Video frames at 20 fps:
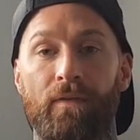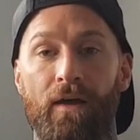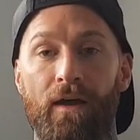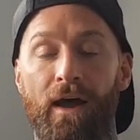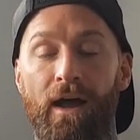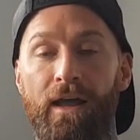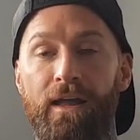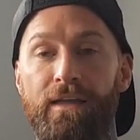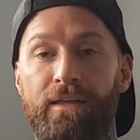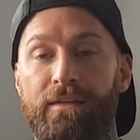
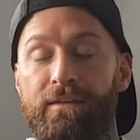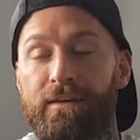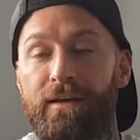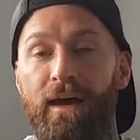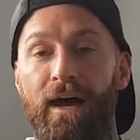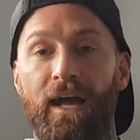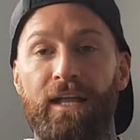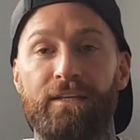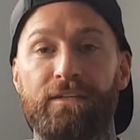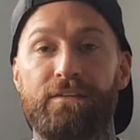I
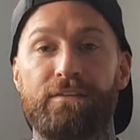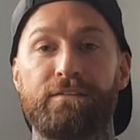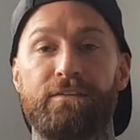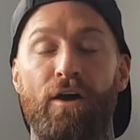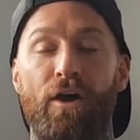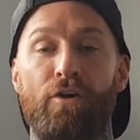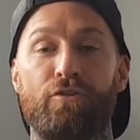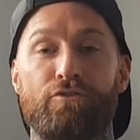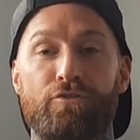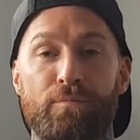just
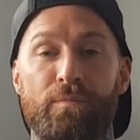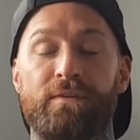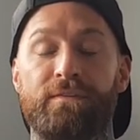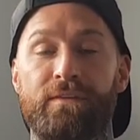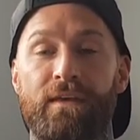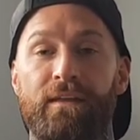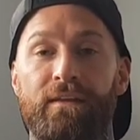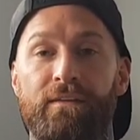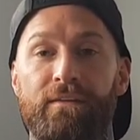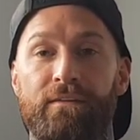
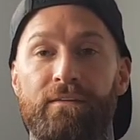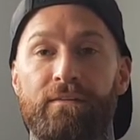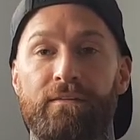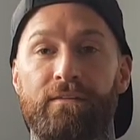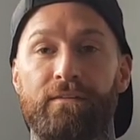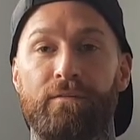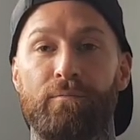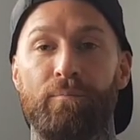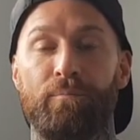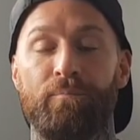100%
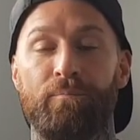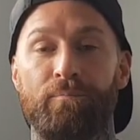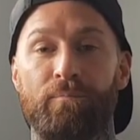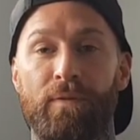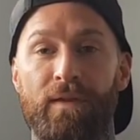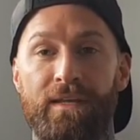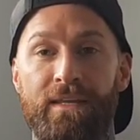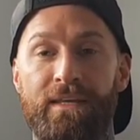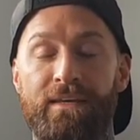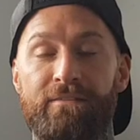
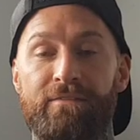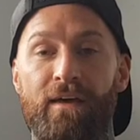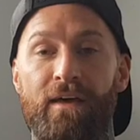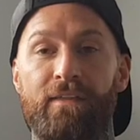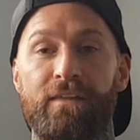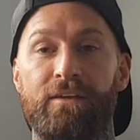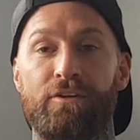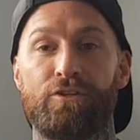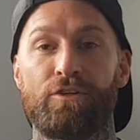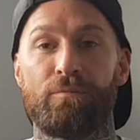believe
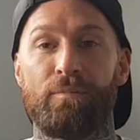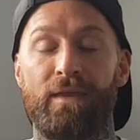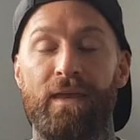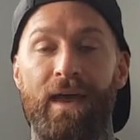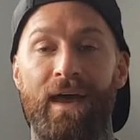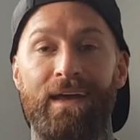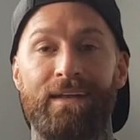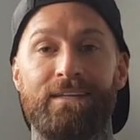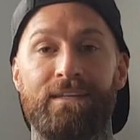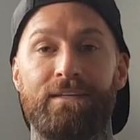that this should be
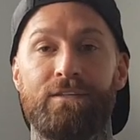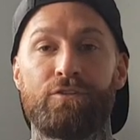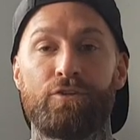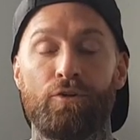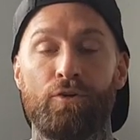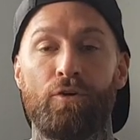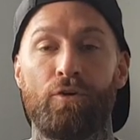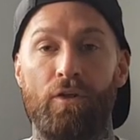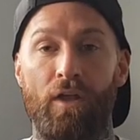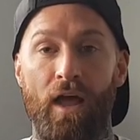added
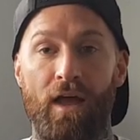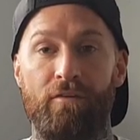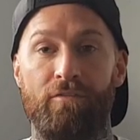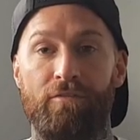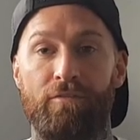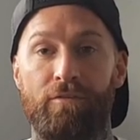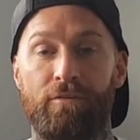to your life.